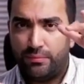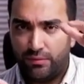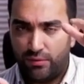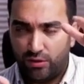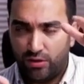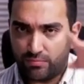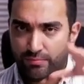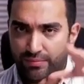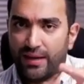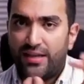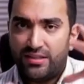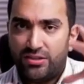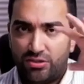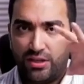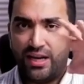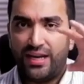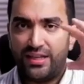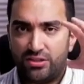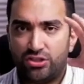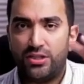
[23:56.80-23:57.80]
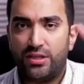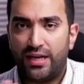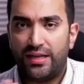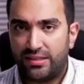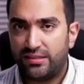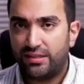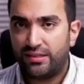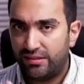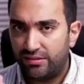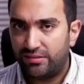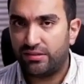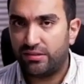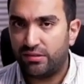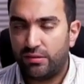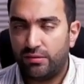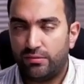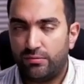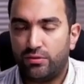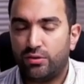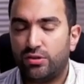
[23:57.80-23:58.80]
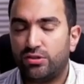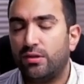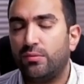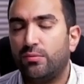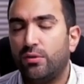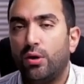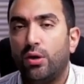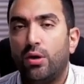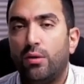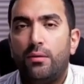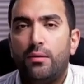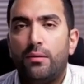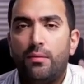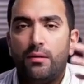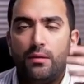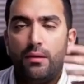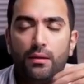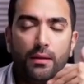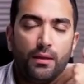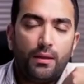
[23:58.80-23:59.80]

you've made a strategy like this. First of all,